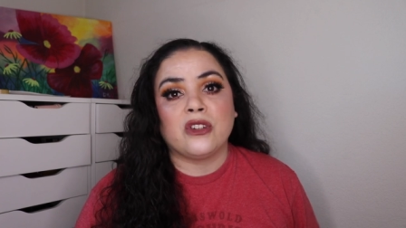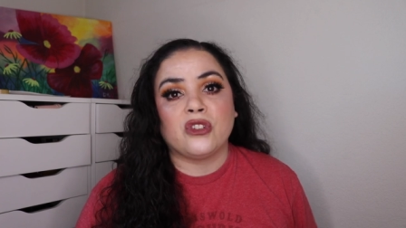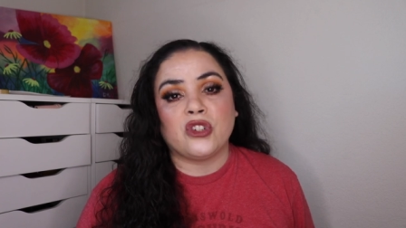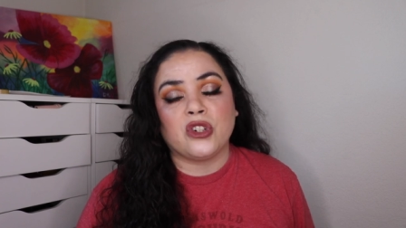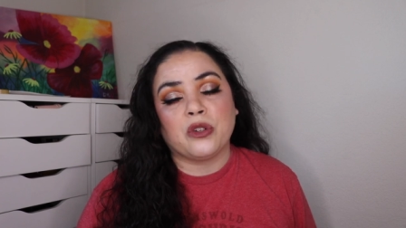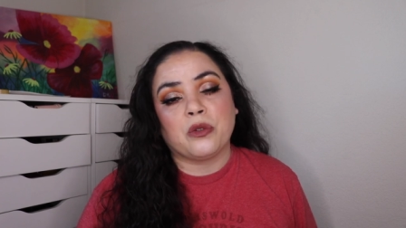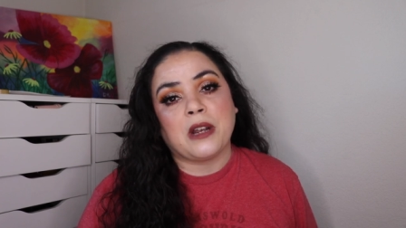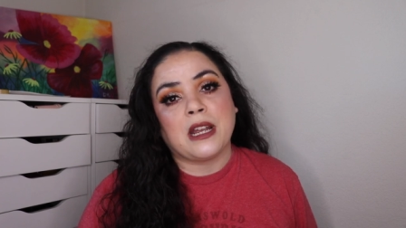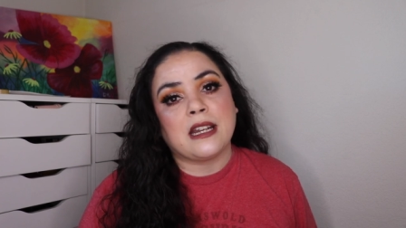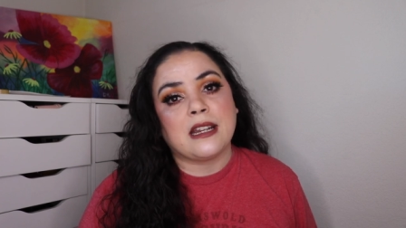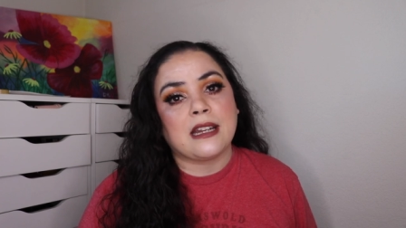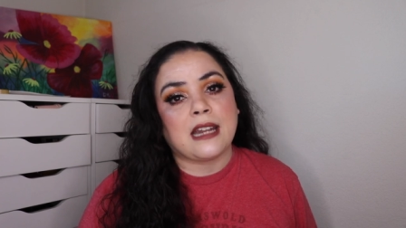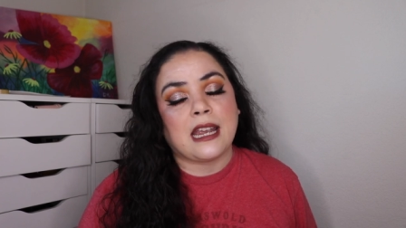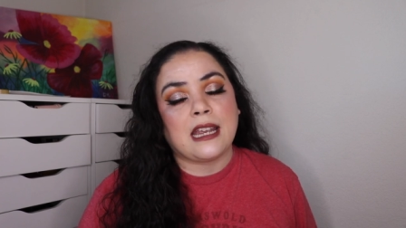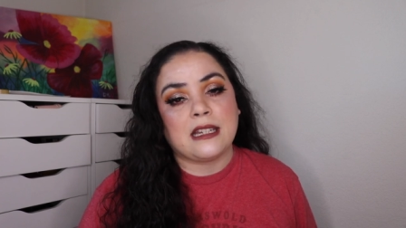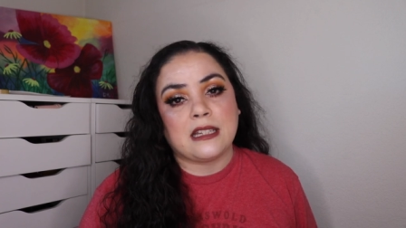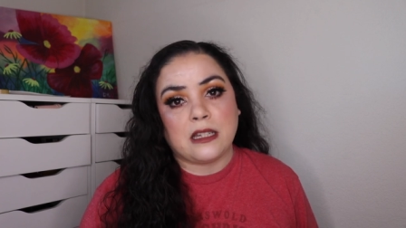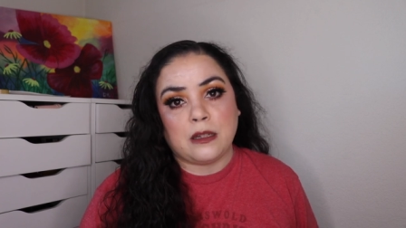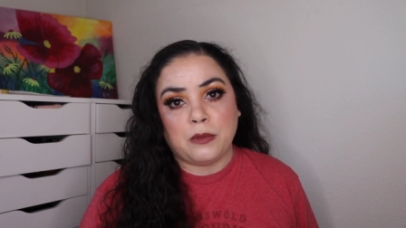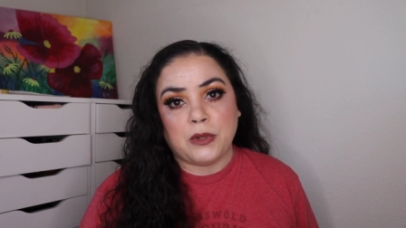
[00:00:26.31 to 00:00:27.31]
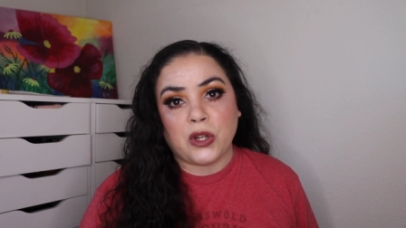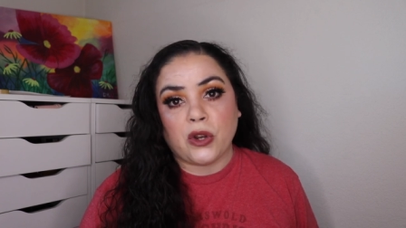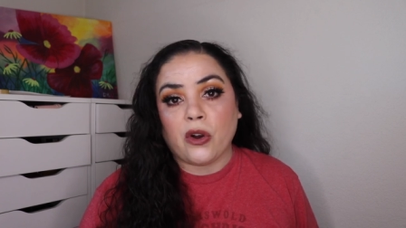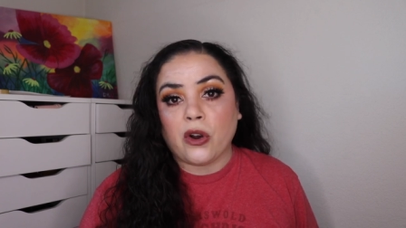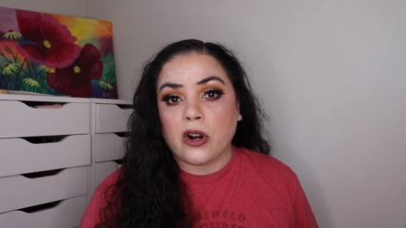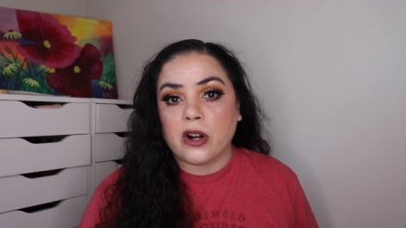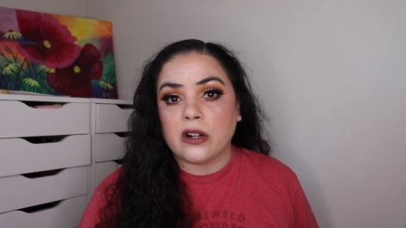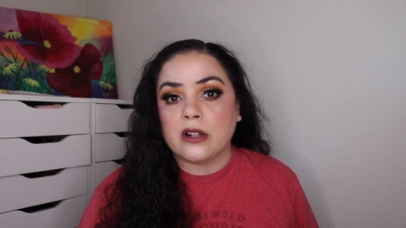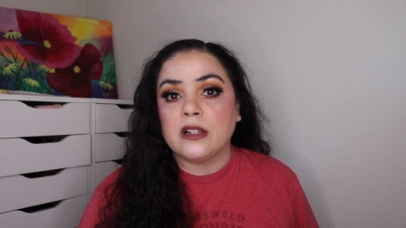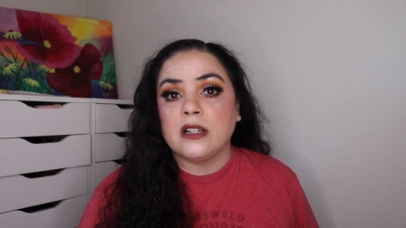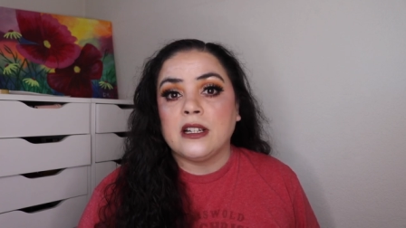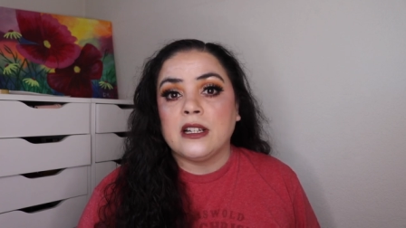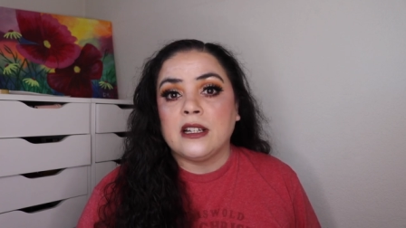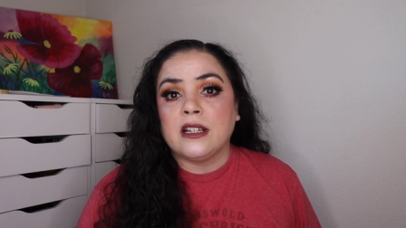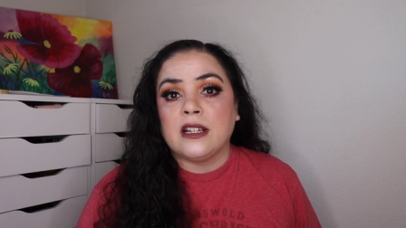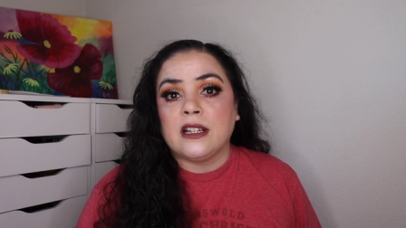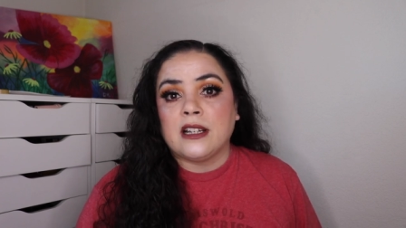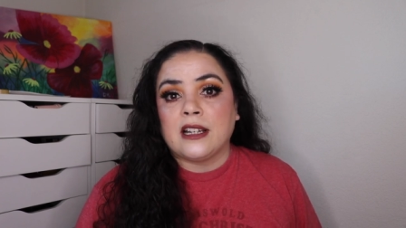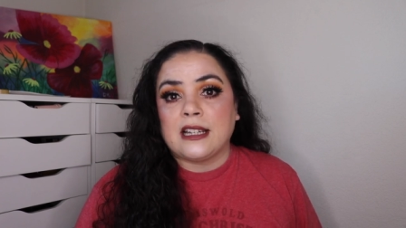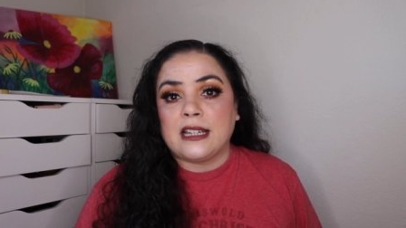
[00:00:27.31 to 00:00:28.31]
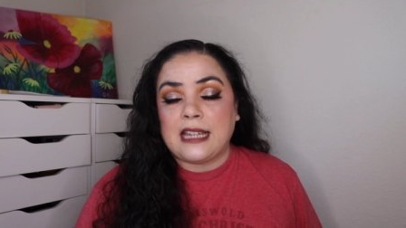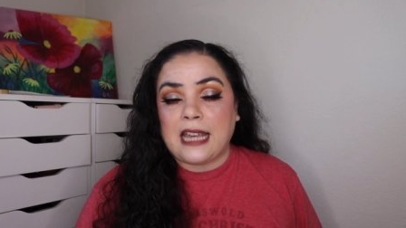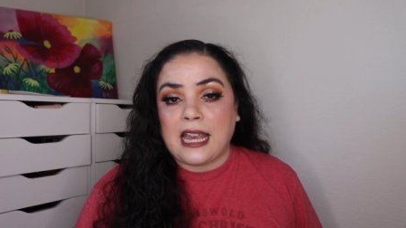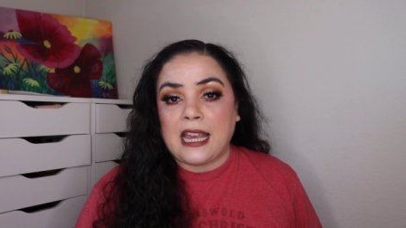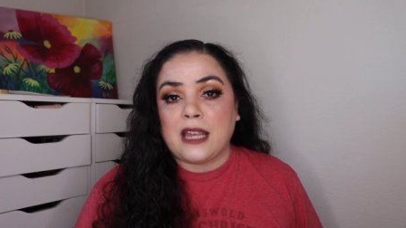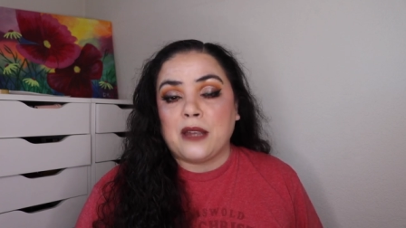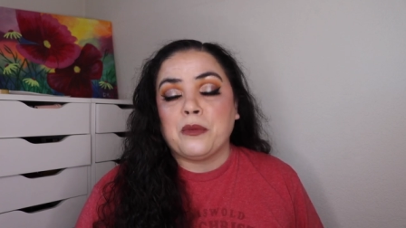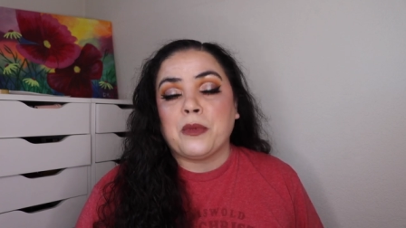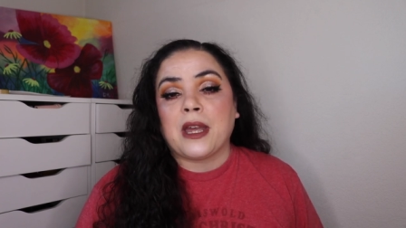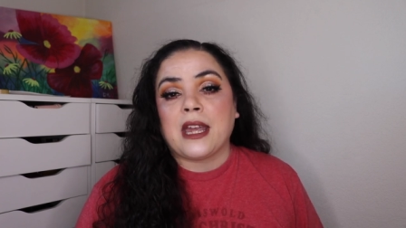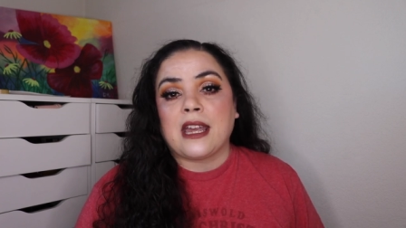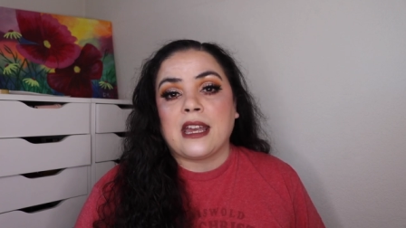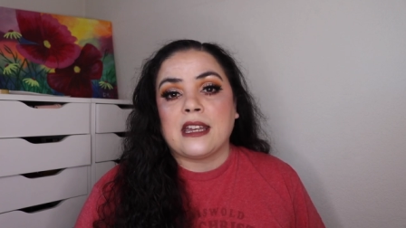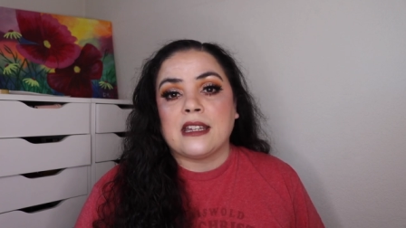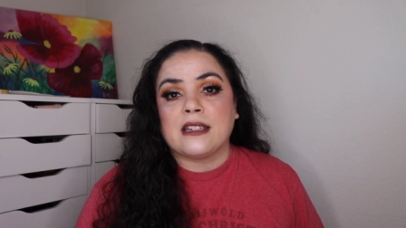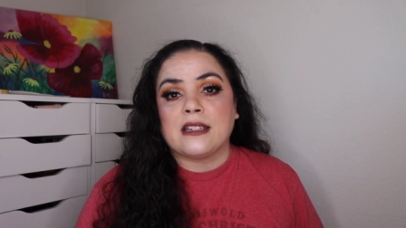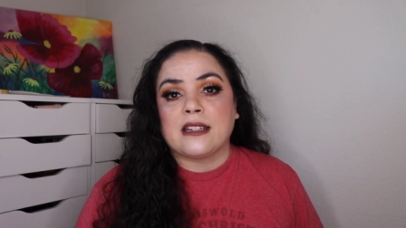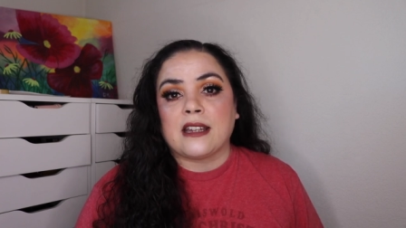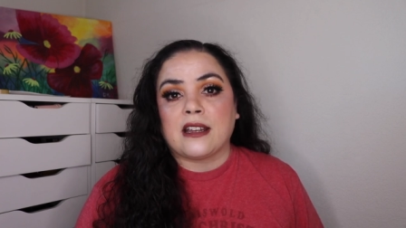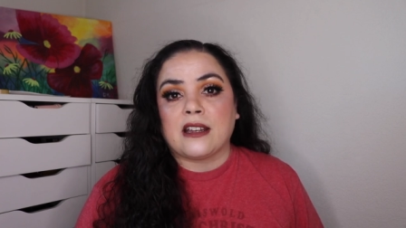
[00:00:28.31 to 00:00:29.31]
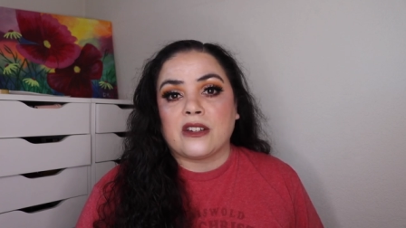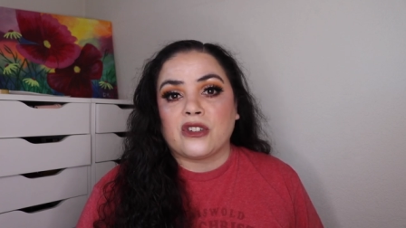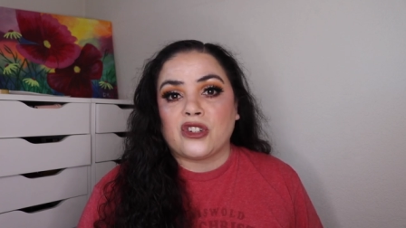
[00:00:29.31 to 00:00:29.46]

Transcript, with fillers: She created a TBR game and uh,